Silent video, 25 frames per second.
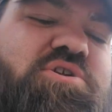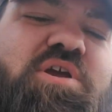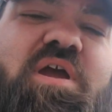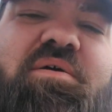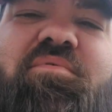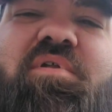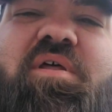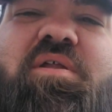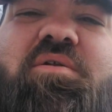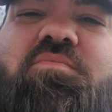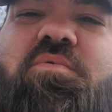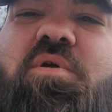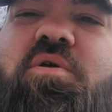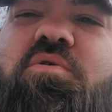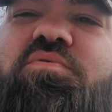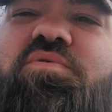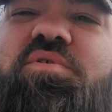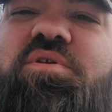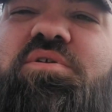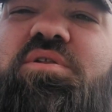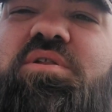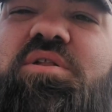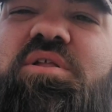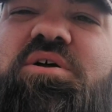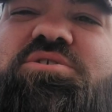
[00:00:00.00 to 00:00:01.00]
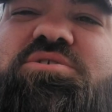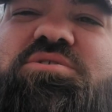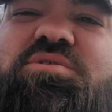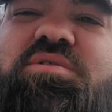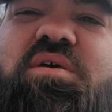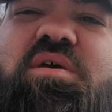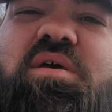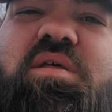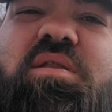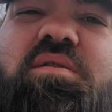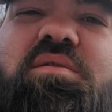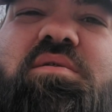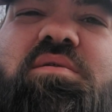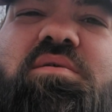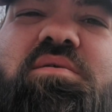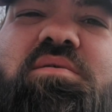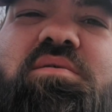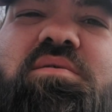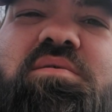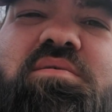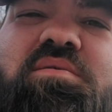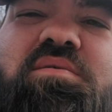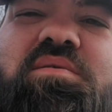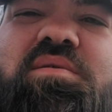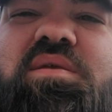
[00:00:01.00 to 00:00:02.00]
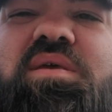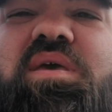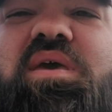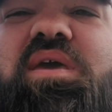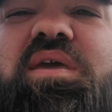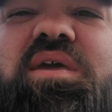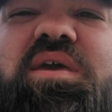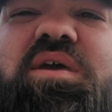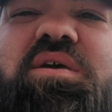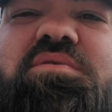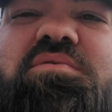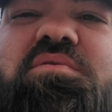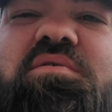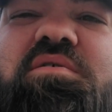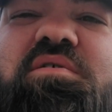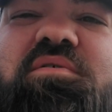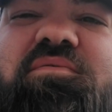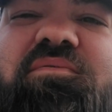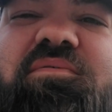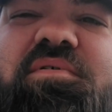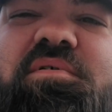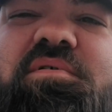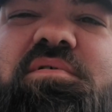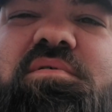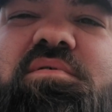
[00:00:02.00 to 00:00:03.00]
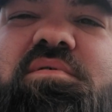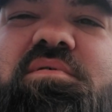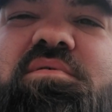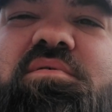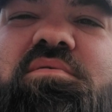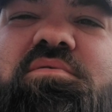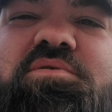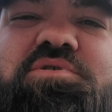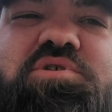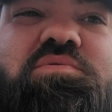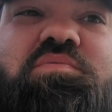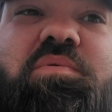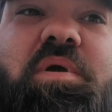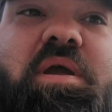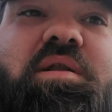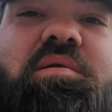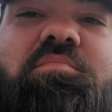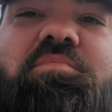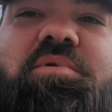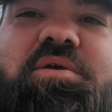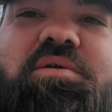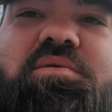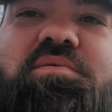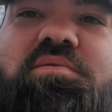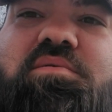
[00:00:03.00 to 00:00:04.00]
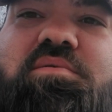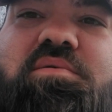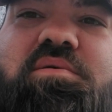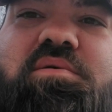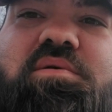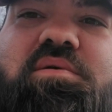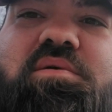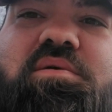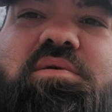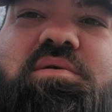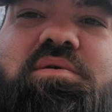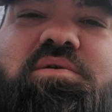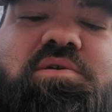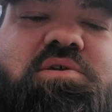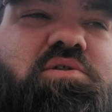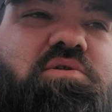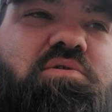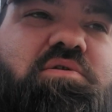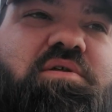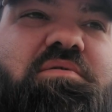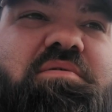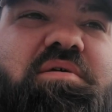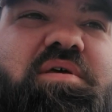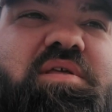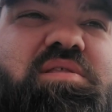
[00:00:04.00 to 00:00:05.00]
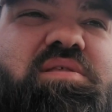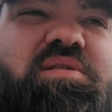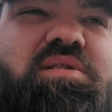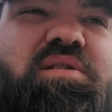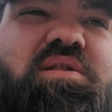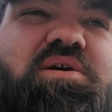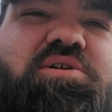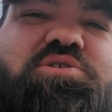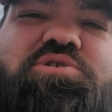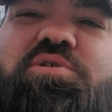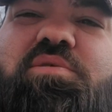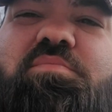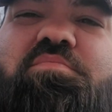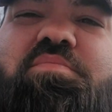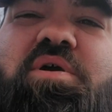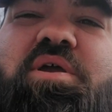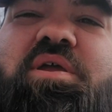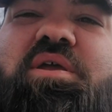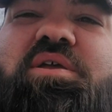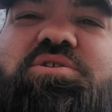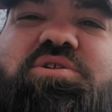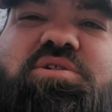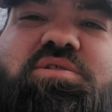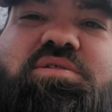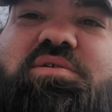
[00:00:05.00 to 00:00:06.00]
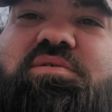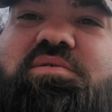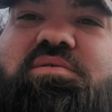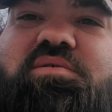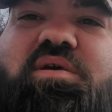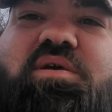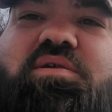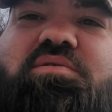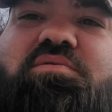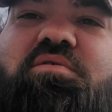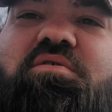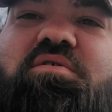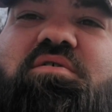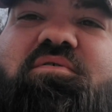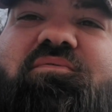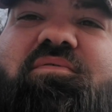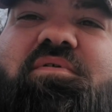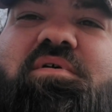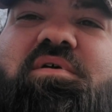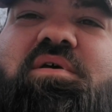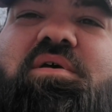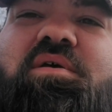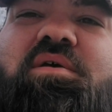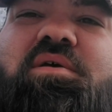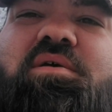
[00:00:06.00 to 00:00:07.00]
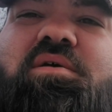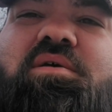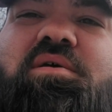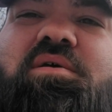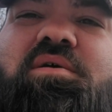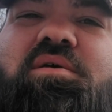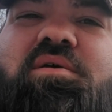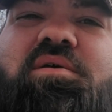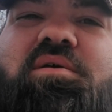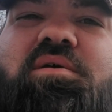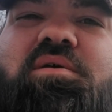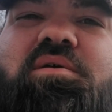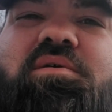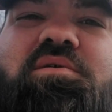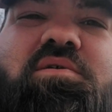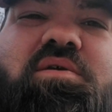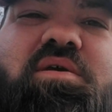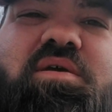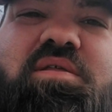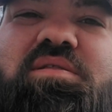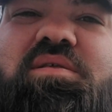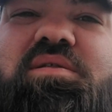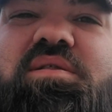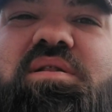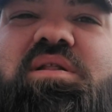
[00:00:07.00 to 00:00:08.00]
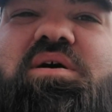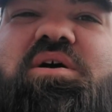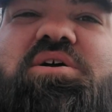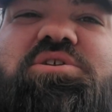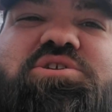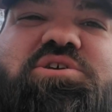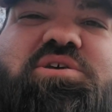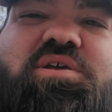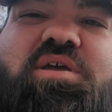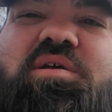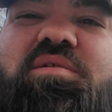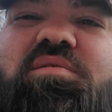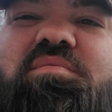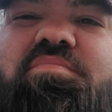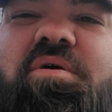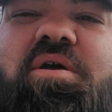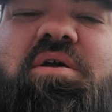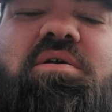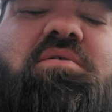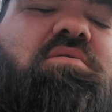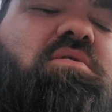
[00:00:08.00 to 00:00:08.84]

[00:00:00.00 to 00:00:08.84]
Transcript: driving down the road with your clutch set, it kicks off just randomly. You don't even hit the clutch or the brake, it just kicks off. You hit the clutch, it kicks back